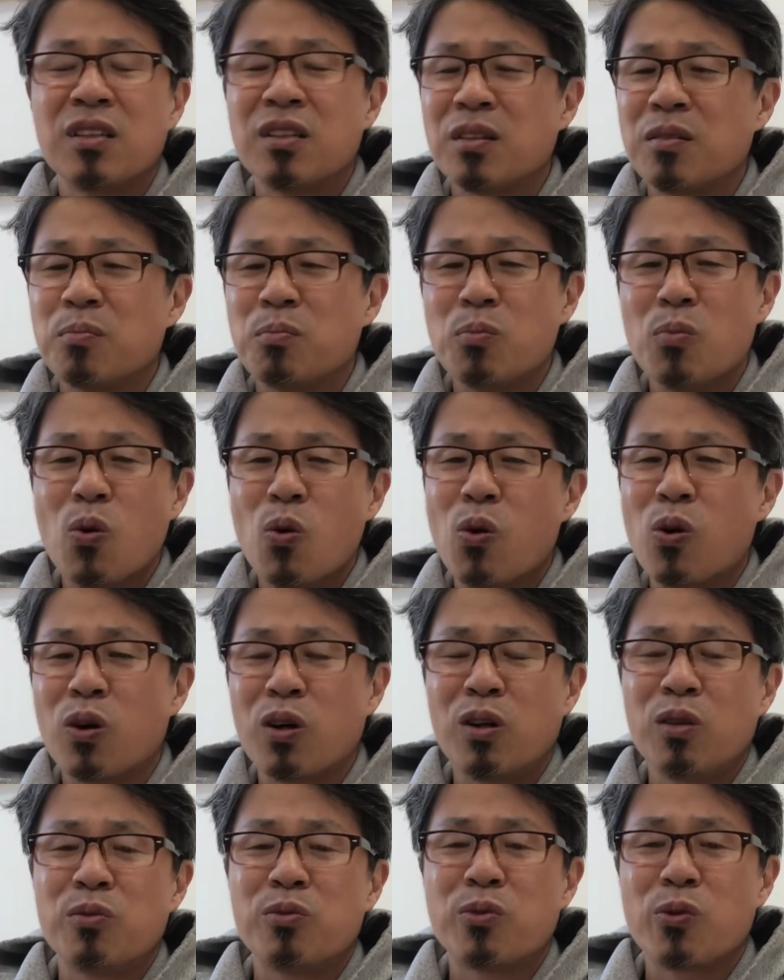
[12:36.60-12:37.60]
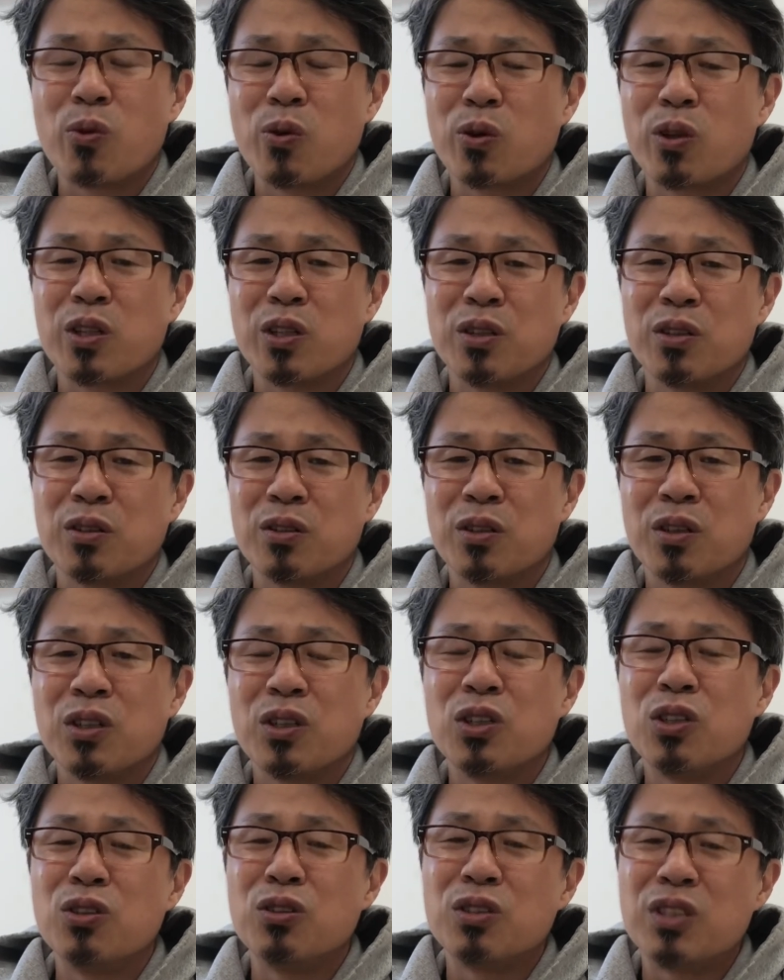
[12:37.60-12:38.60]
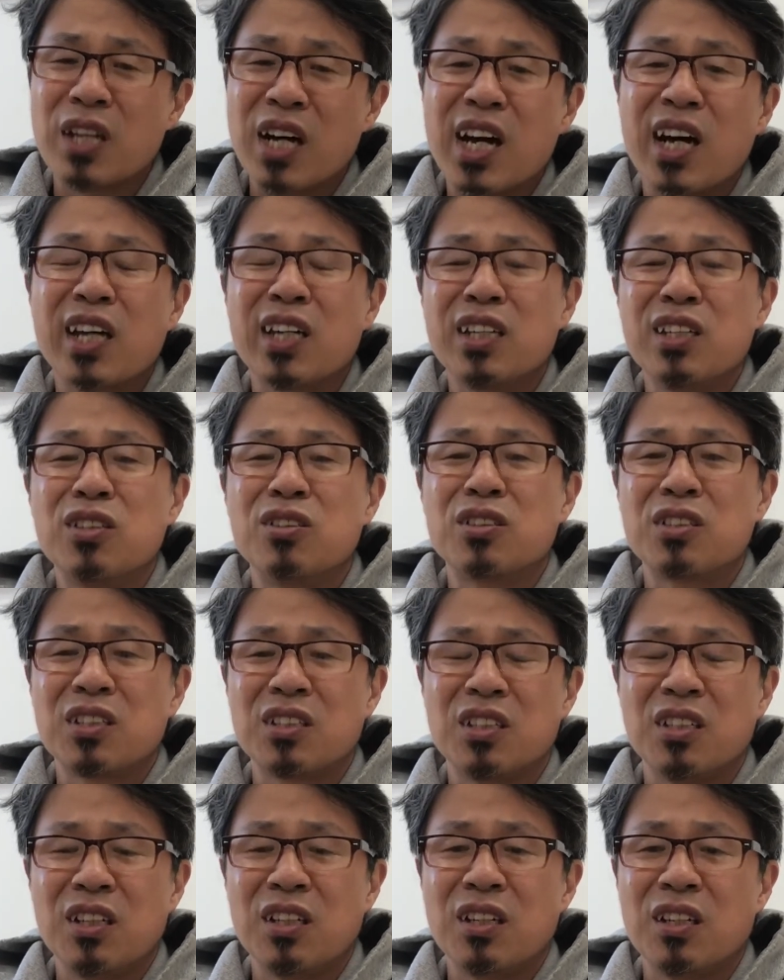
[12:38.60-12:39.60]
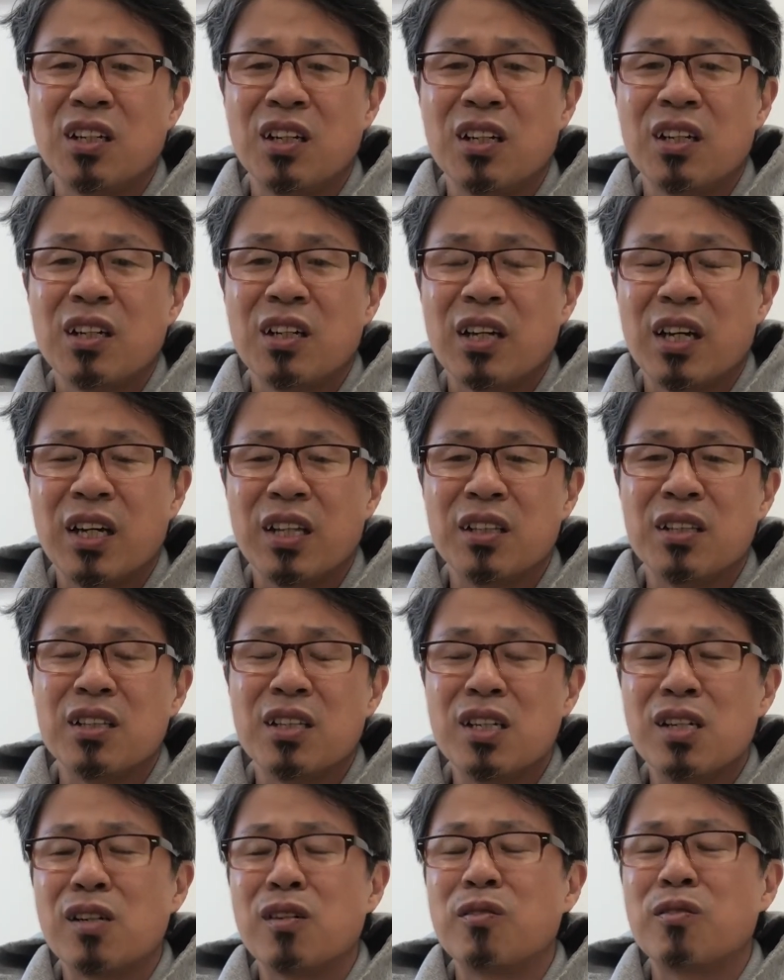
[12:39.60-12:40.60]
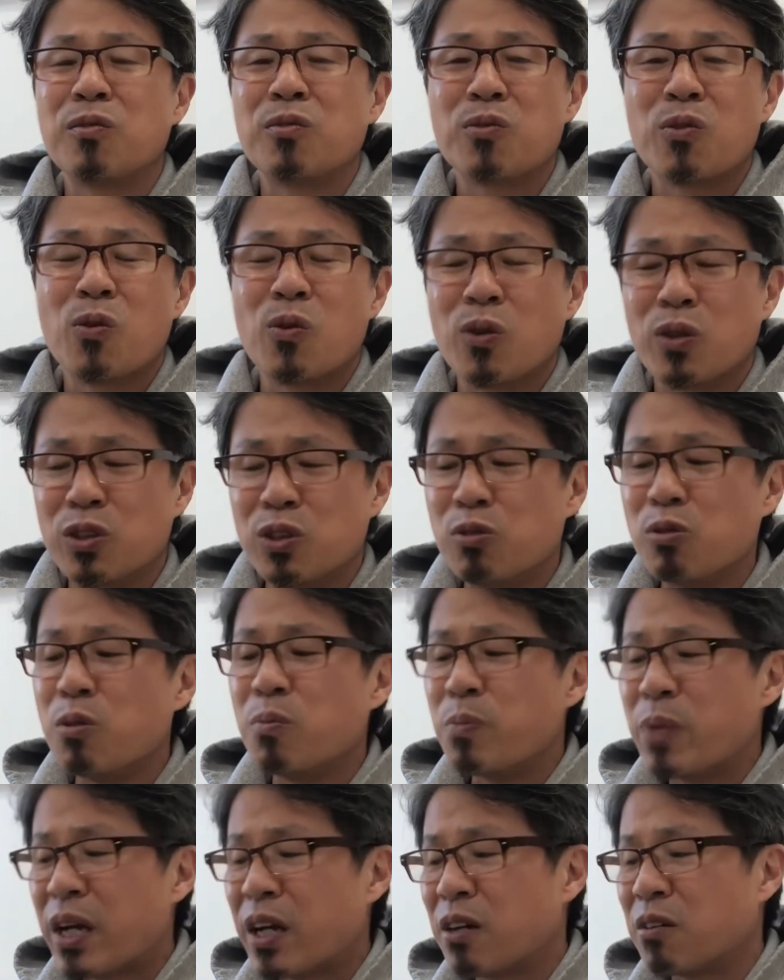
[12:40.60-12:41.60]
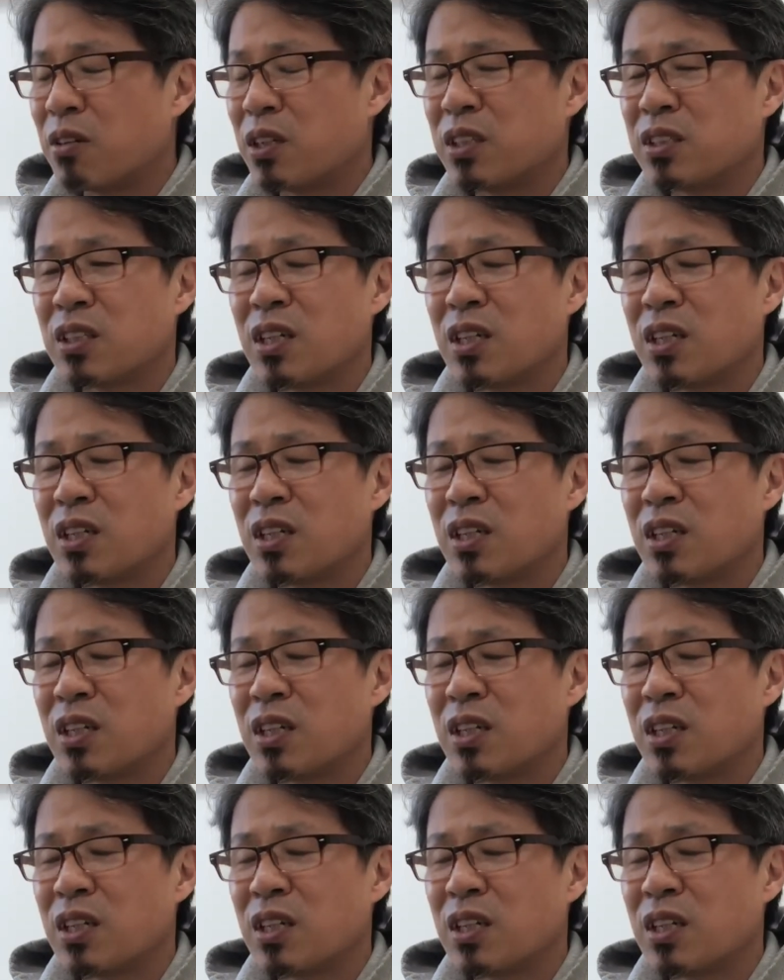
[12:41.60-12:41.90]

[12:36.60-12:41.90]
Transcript: more for you. You die in your sin, and therefore you will perish.